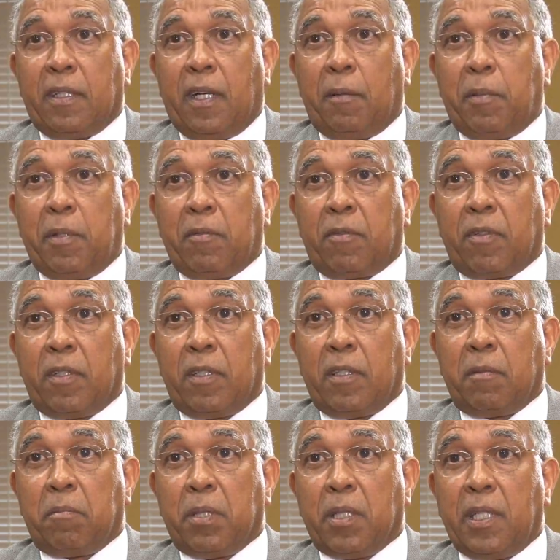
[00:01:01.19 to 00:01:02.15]
I've been
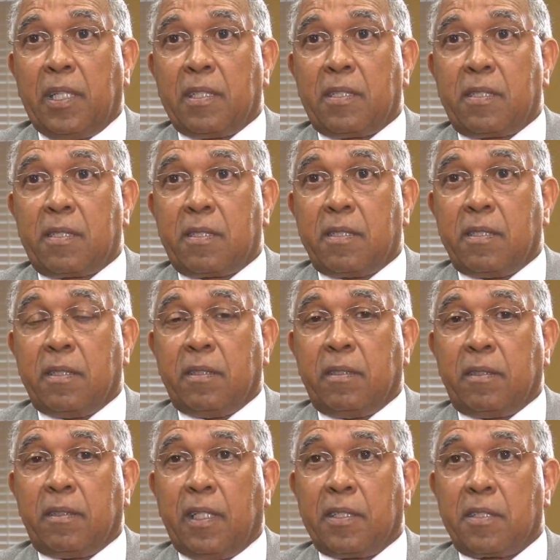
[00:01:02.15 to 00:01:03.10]
very blessed,
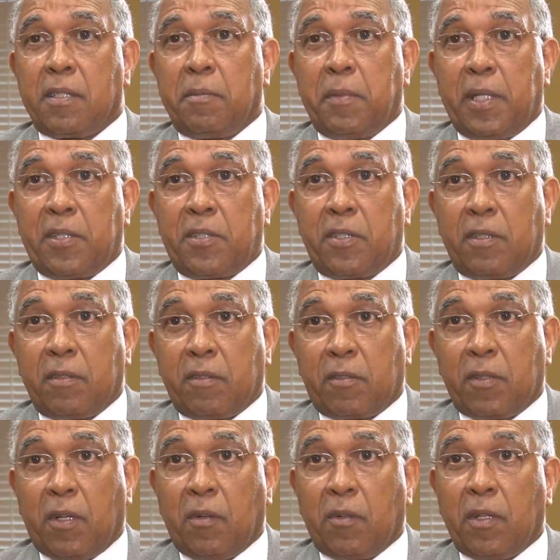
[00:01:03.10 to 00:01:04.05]
uh, as I mentioned,
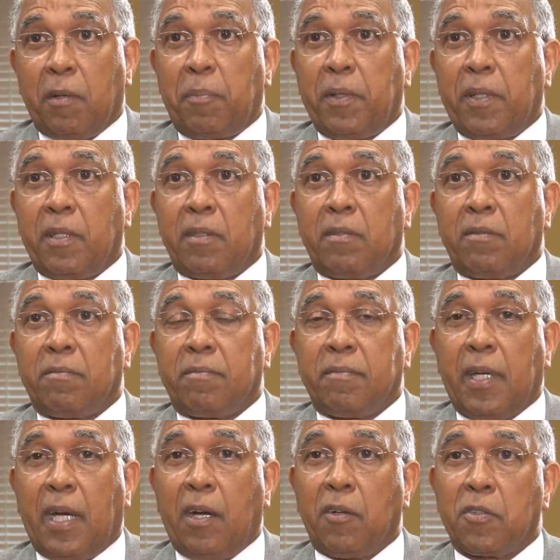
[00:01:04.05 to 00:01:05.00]
growing up in a
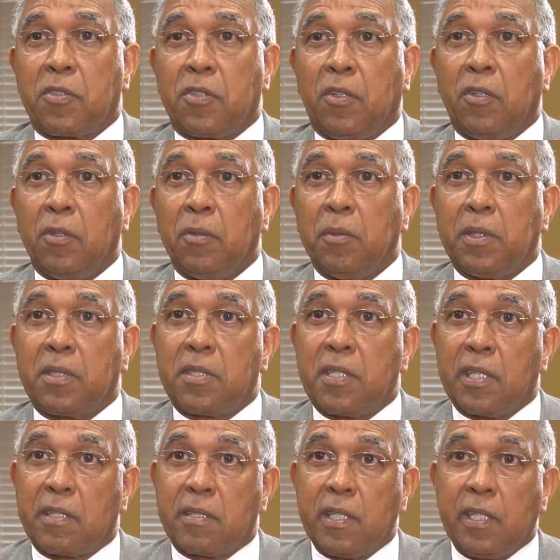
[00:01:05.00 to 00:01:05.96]
household with
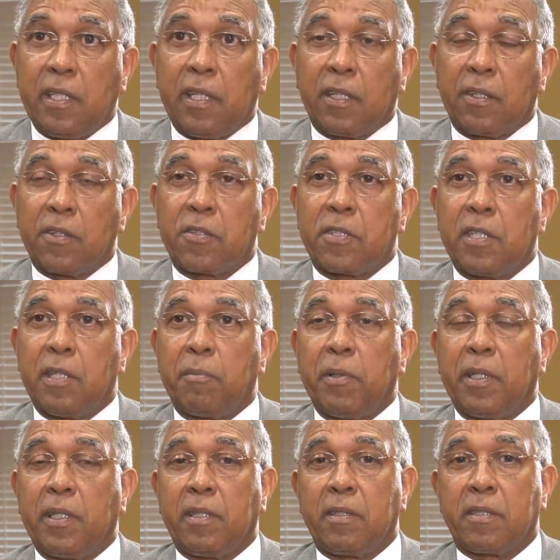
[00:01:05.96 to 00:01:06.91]
16 other
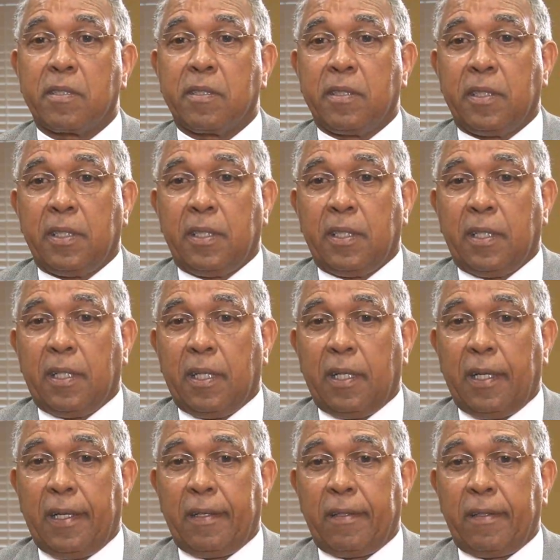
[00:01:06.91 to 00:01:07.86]
siblings,
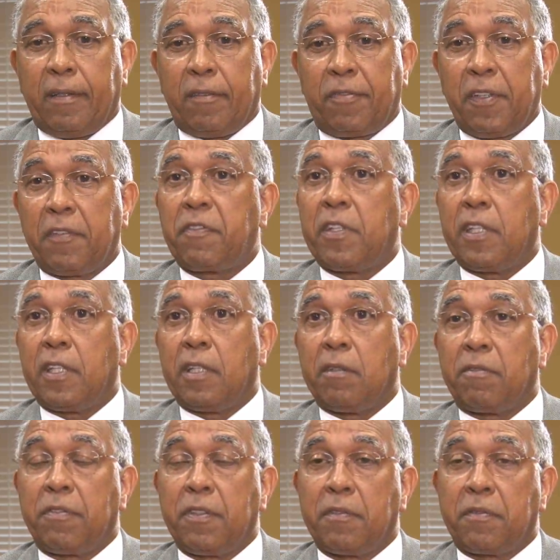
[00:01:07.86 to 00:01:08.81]
and 50 of them,
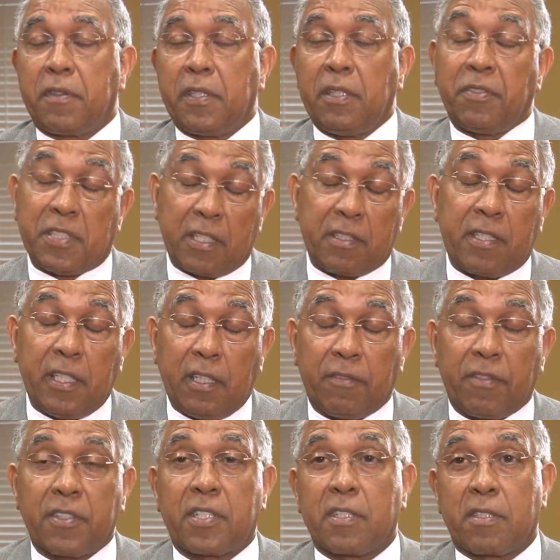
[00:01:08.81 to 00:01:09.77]
15, 16 of
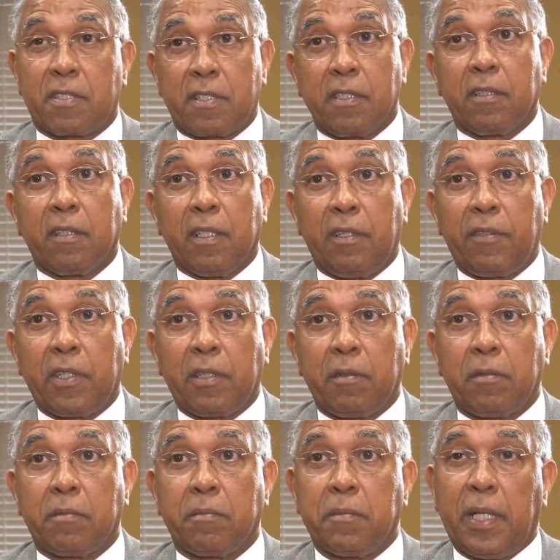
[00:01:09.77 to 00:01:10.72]
us are still living.
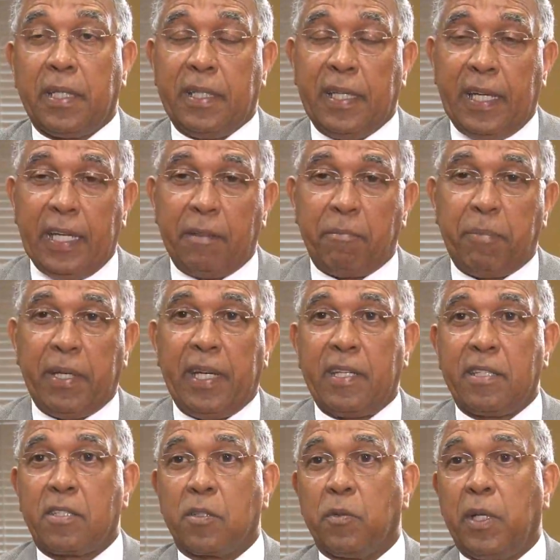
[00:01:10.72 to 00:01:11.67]
My dad
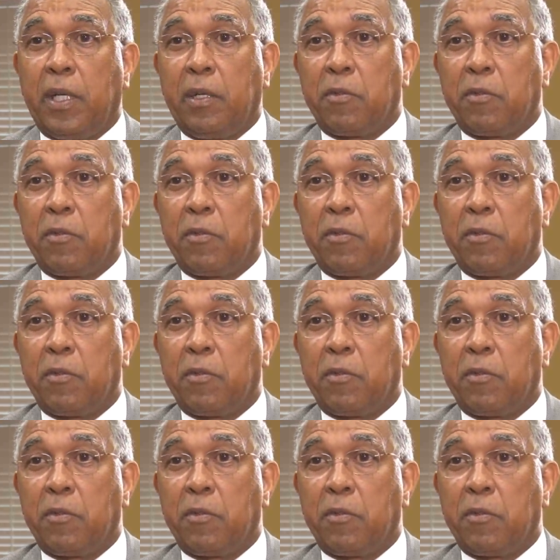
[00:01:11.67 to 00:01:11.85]
passed away.